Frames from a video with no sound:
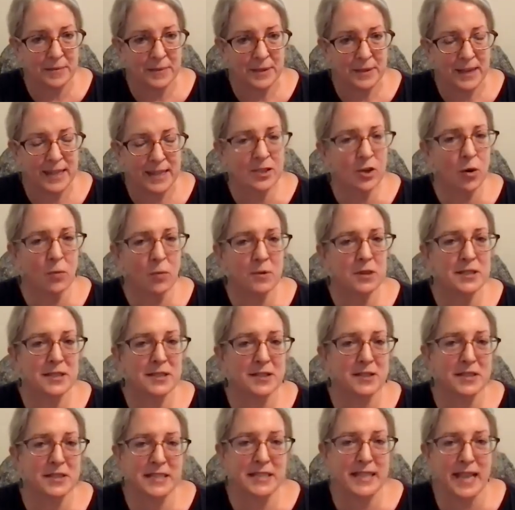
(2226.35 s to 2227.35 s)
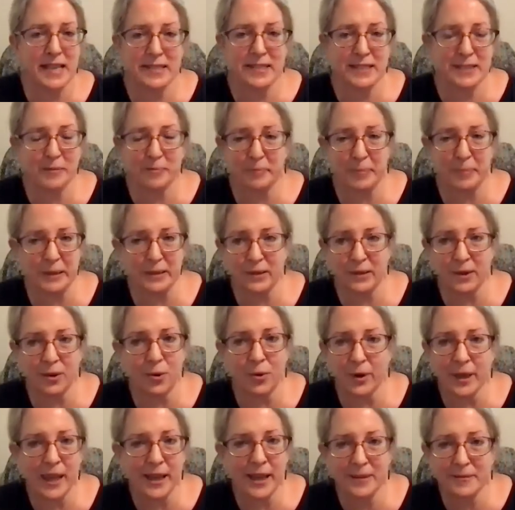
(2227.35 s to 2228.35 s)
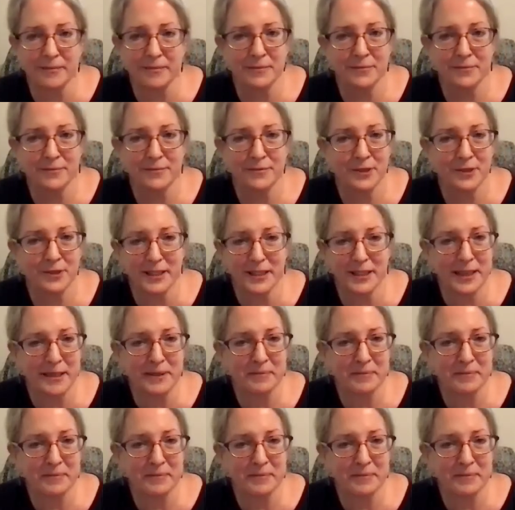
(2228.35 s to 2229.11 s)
It's almost our sense of belonging, really.